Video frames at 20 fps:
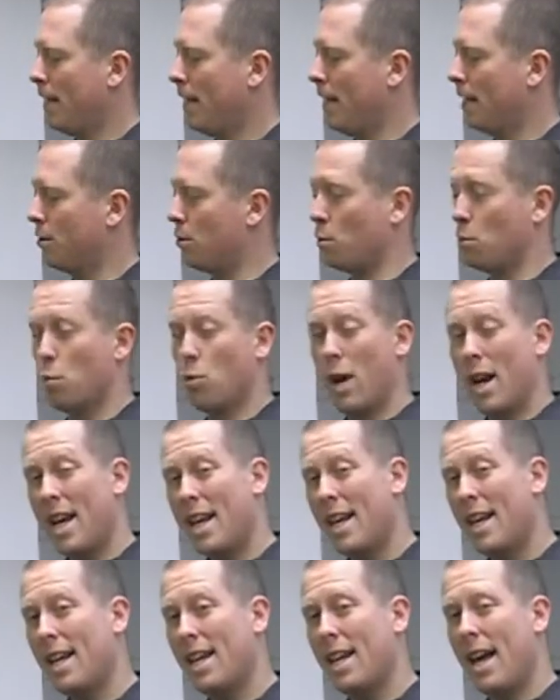It's
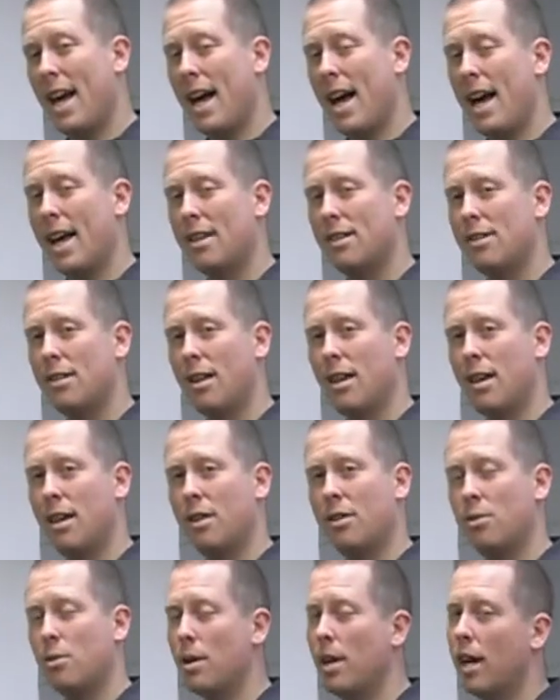rated at
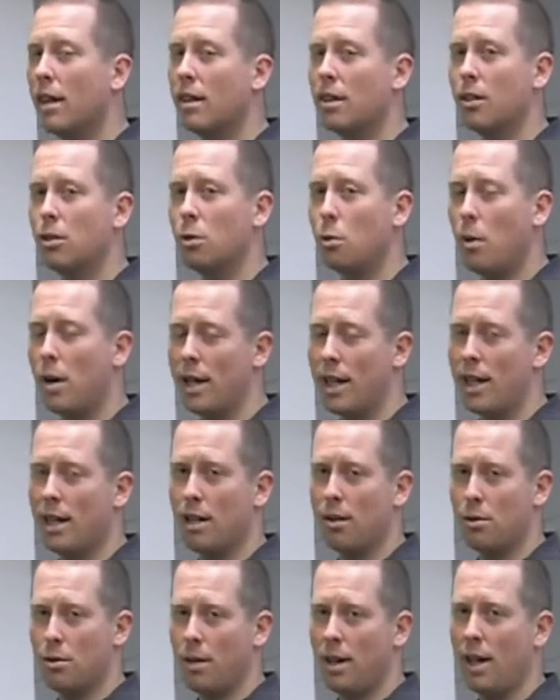320
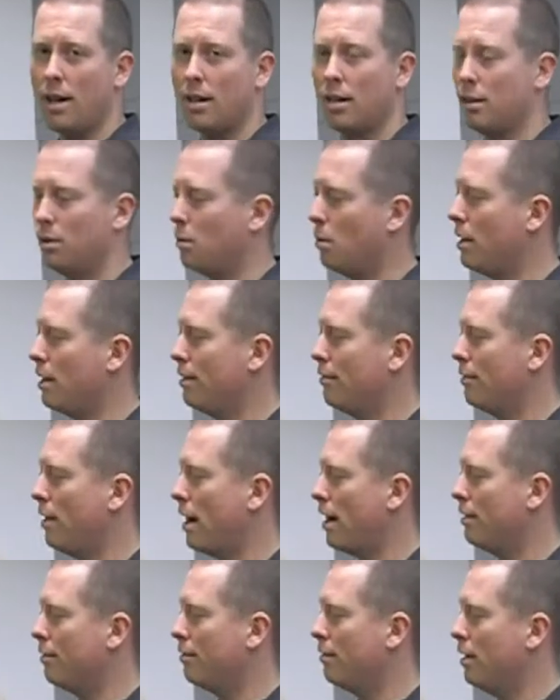to
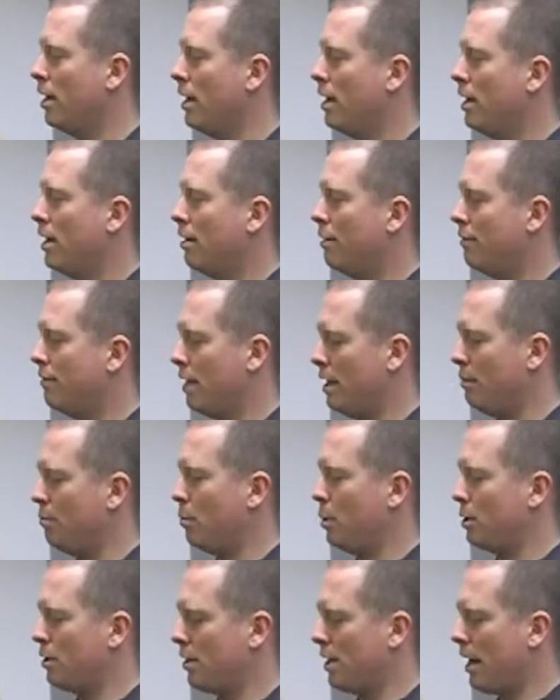325 feet
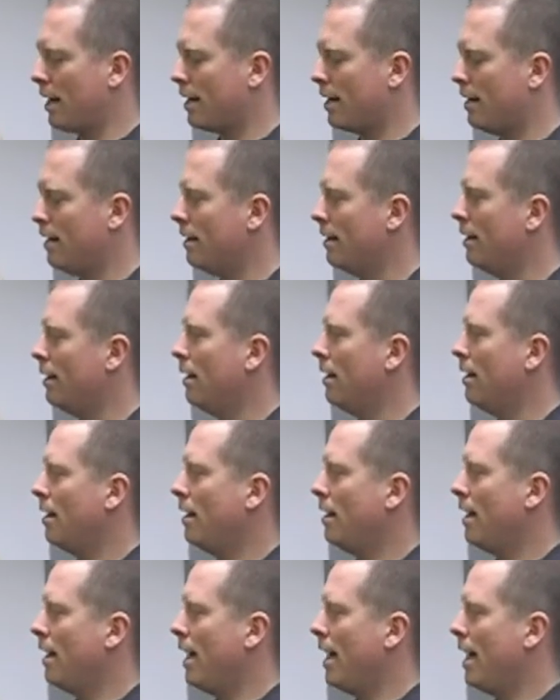per second.
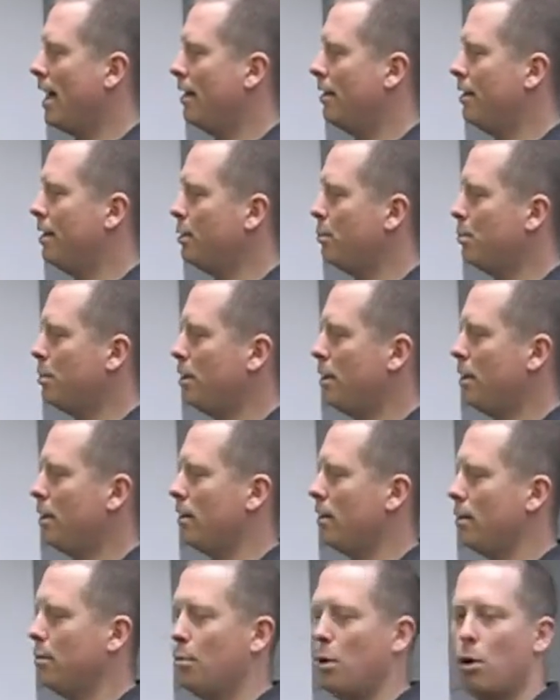And this
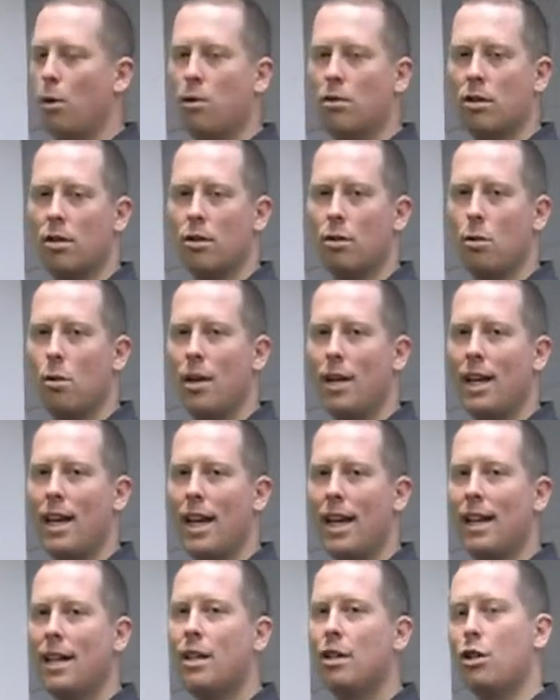particular bow is a
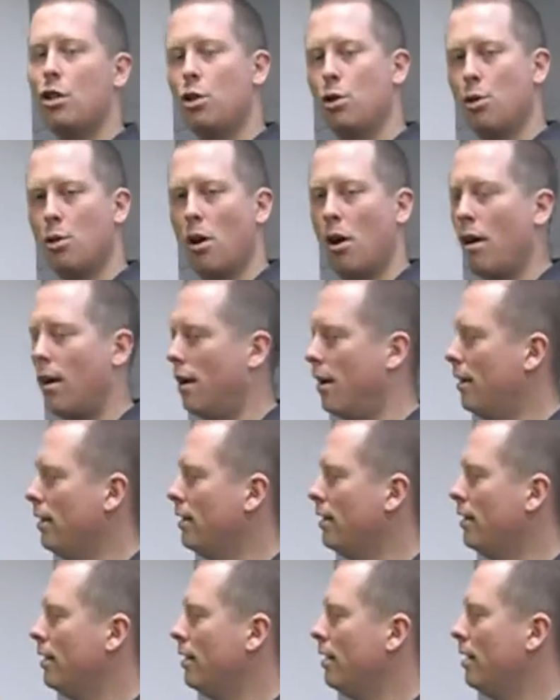28-inch draw,
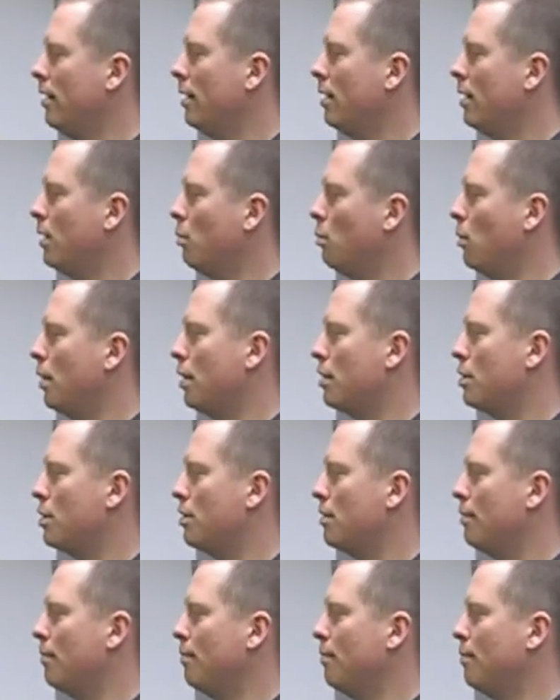
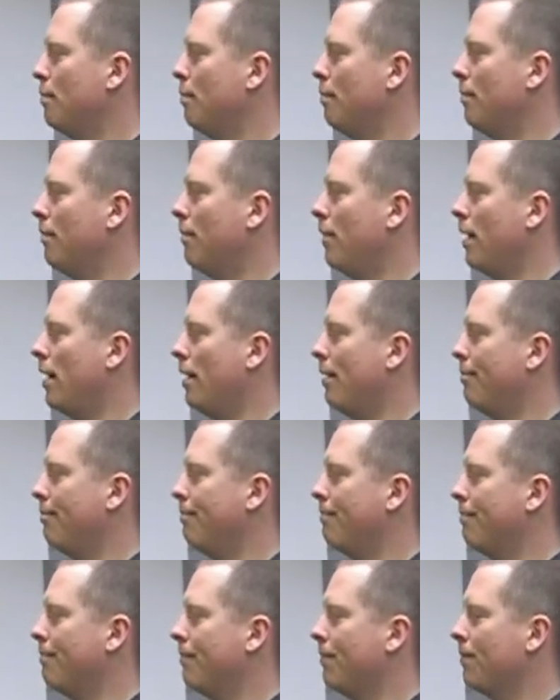which
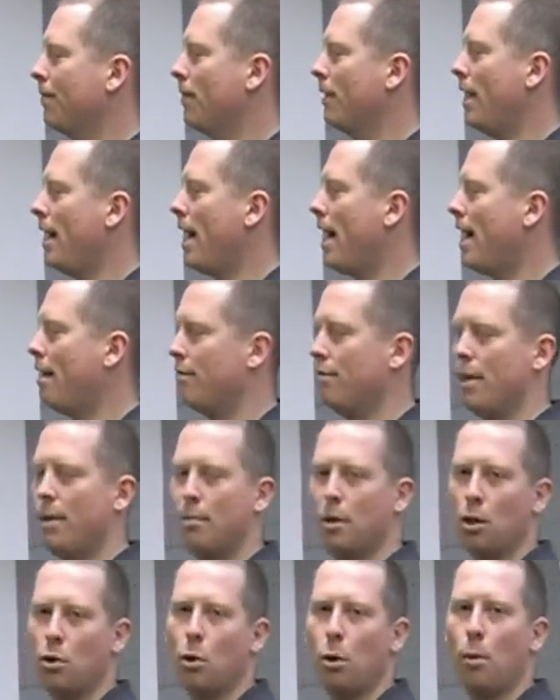have
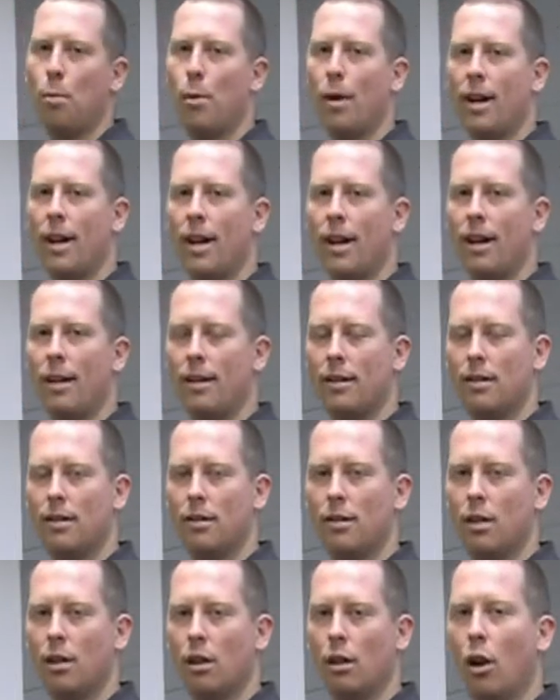them incorporating
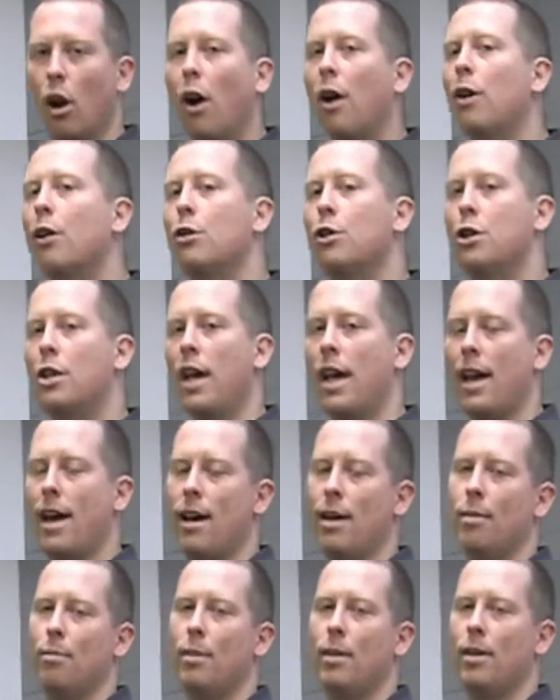the large cam.